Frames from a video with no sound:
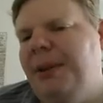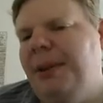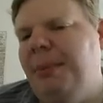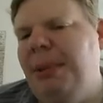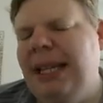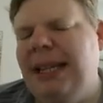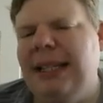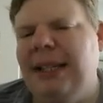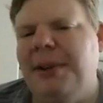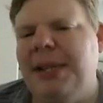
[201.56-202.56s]
the big
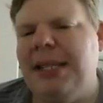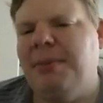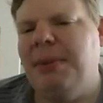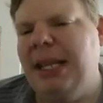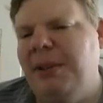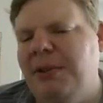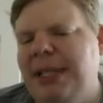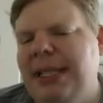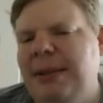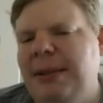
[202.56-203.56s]
thing though is it
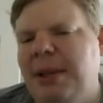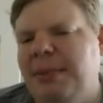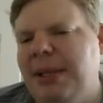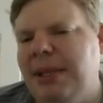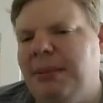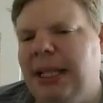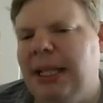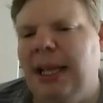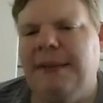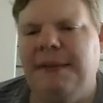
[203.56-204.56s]
usually teams up with something
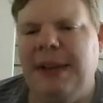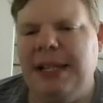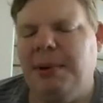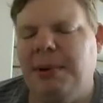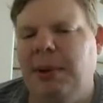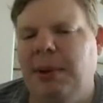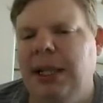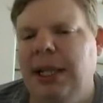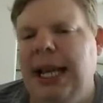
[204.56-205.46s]
like Vespiquen,